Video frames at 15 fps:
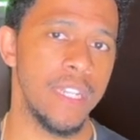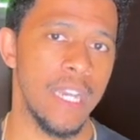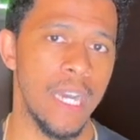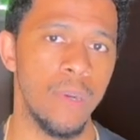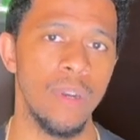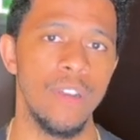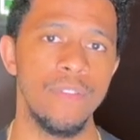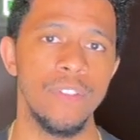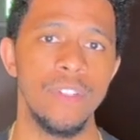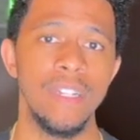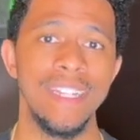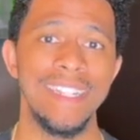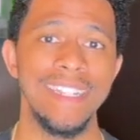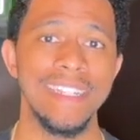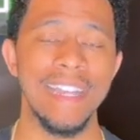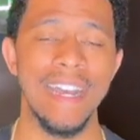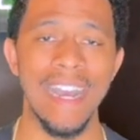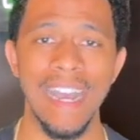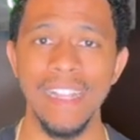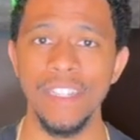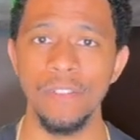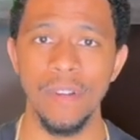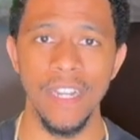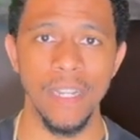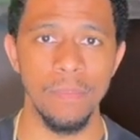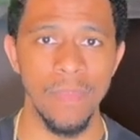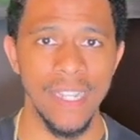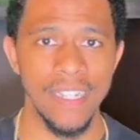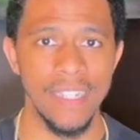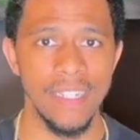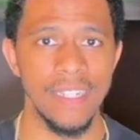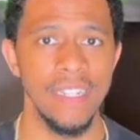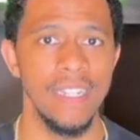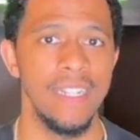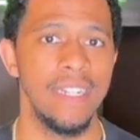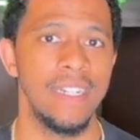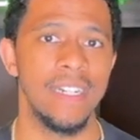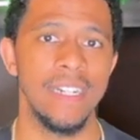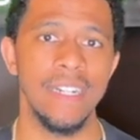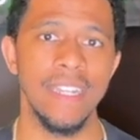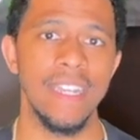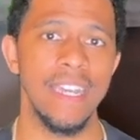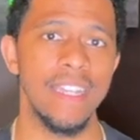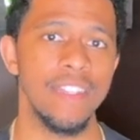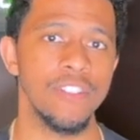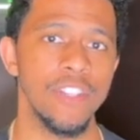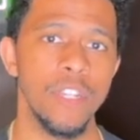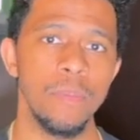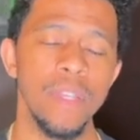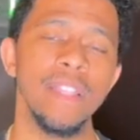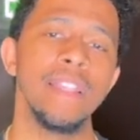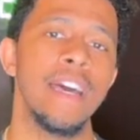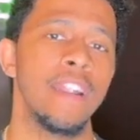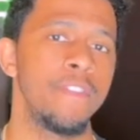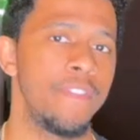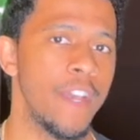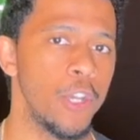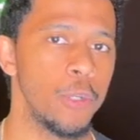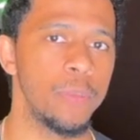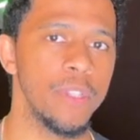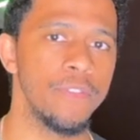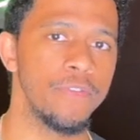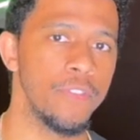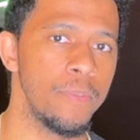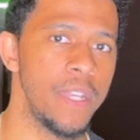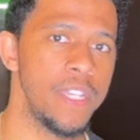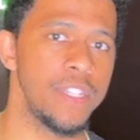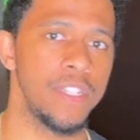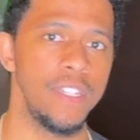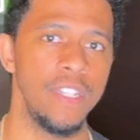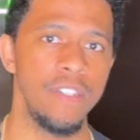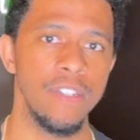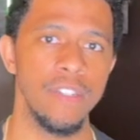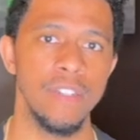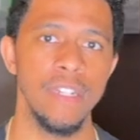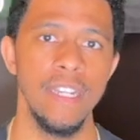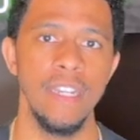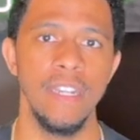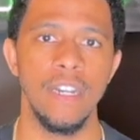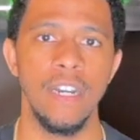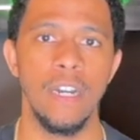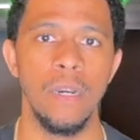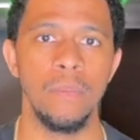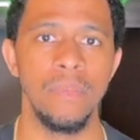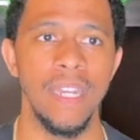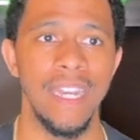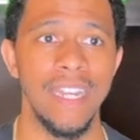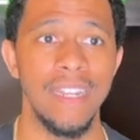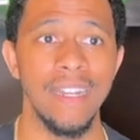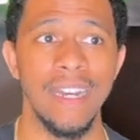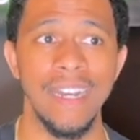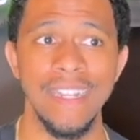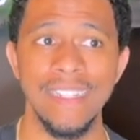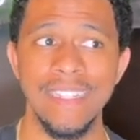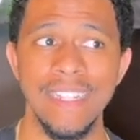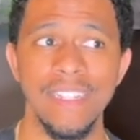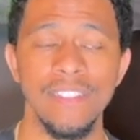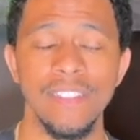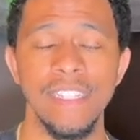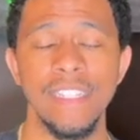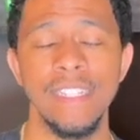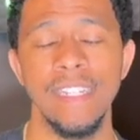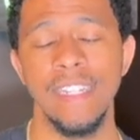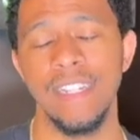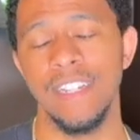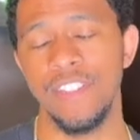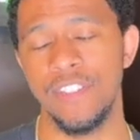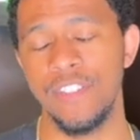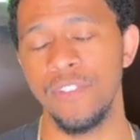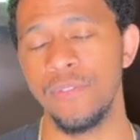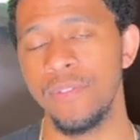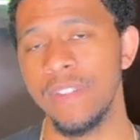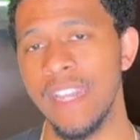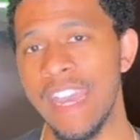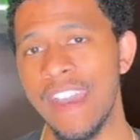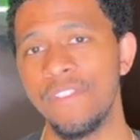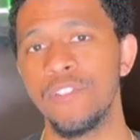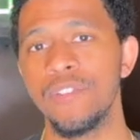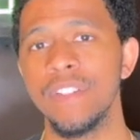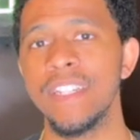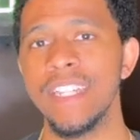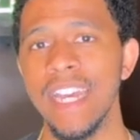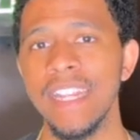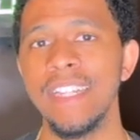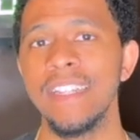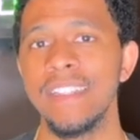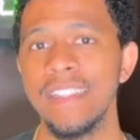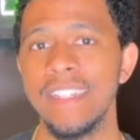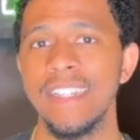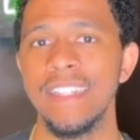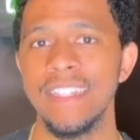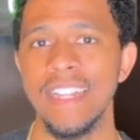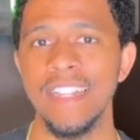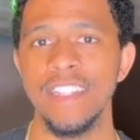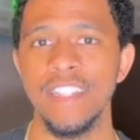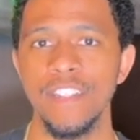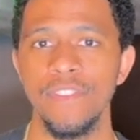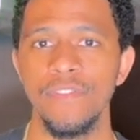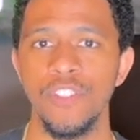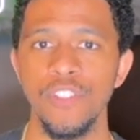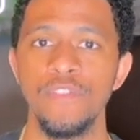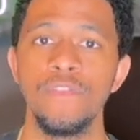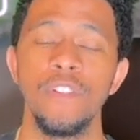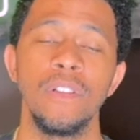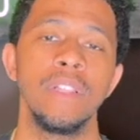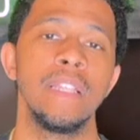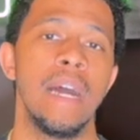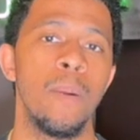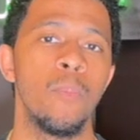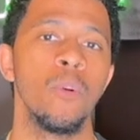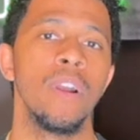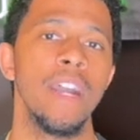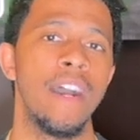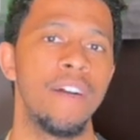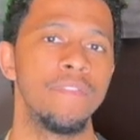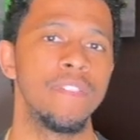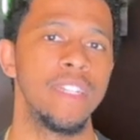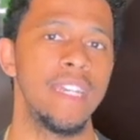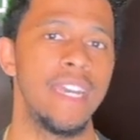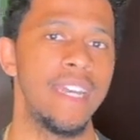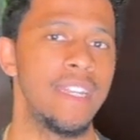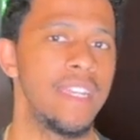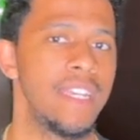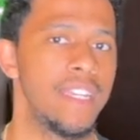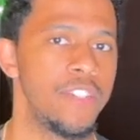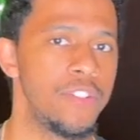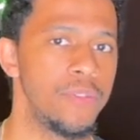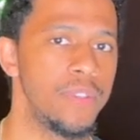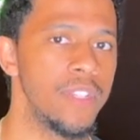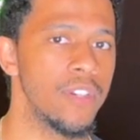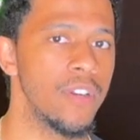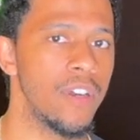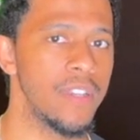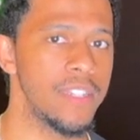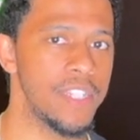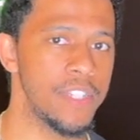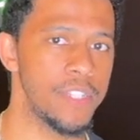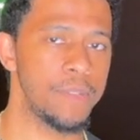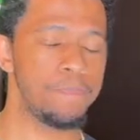However, it is highly recommended. Again, there's going to be a lot of valuable information here, and ideally, a student after attending the intensive should feel a lot more confident heading into their audition.